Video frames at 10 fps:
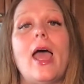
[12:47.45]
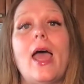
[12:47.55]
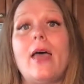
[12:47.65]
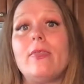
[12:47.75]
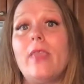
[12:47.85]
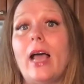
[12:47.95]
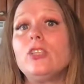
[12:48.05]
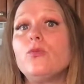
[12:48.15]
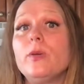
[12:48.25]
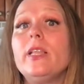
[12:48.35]
and
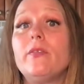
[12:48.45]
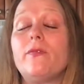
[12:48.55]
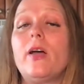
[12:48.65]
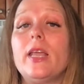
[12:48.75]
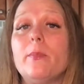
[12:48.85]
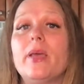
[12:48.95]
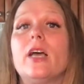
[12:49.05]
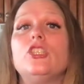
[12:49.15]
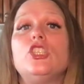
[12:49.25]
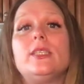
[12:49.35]
that's really funny
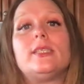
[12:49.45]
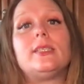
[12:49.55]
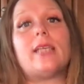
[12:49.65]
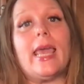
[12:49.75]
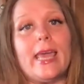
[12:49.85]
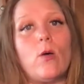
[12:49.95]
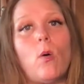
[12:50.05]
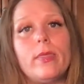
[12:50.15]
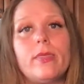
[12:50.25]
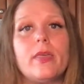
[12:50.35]
because she's saying
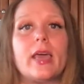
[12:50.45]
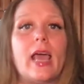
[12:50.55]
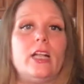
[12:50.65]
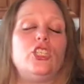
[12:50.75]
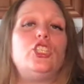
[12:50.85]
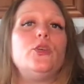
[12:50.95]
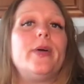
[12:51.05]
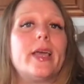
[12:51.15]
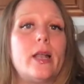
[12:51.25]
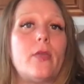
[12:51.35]
one thing and
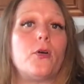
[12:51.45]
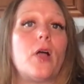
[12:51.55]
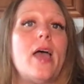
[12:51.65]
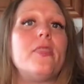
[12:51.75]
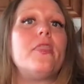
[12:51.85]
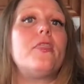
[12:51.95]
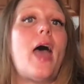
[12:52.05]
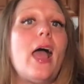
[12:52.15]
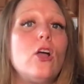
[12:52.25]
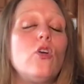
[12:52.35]
doing another, and
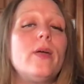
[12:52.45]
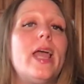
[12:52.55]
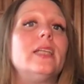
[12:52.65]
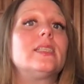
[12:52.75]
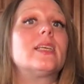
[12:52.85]
that creates